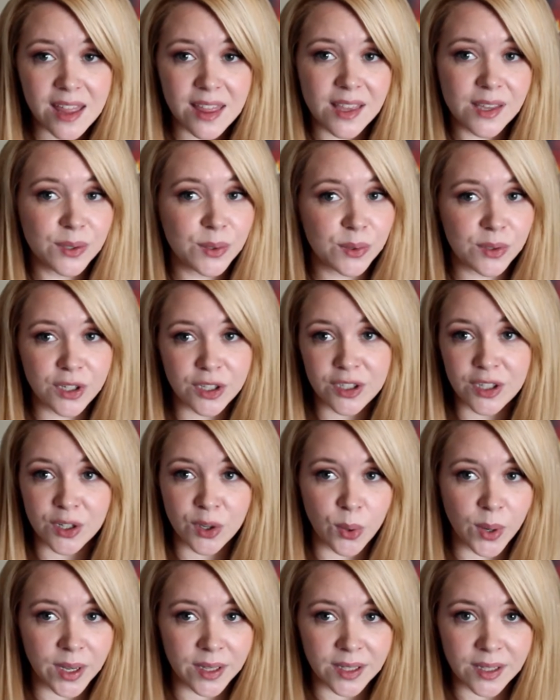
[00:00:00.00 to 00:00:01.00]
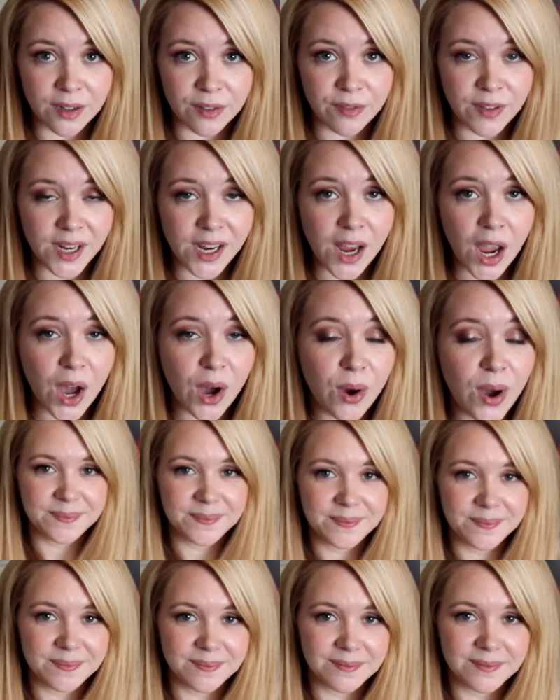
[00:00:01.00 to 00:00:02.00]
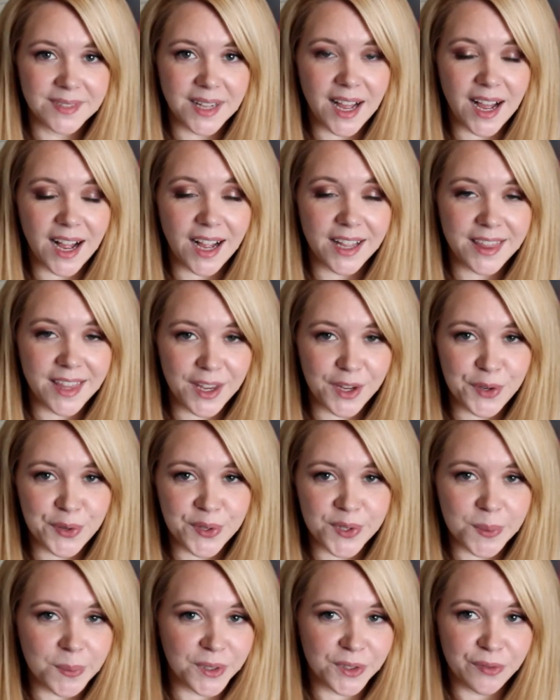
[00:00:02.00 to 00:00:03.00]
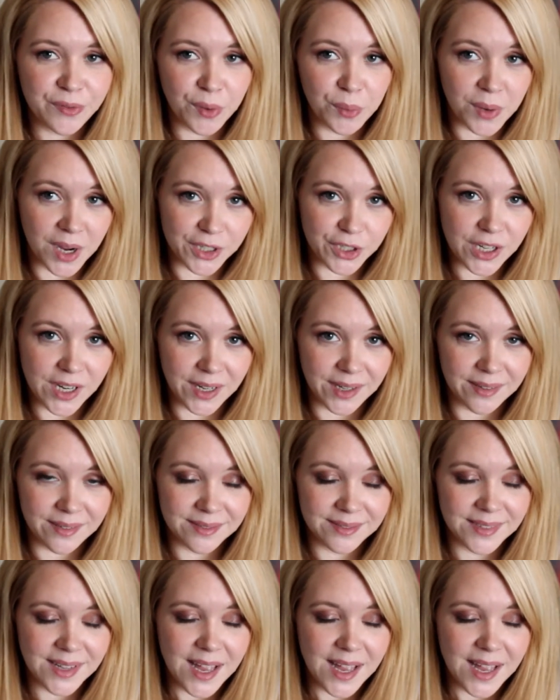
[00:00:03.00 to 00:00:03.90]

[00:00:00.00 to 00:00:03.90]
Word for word: This was just a quick little video. I thank you so much for watching.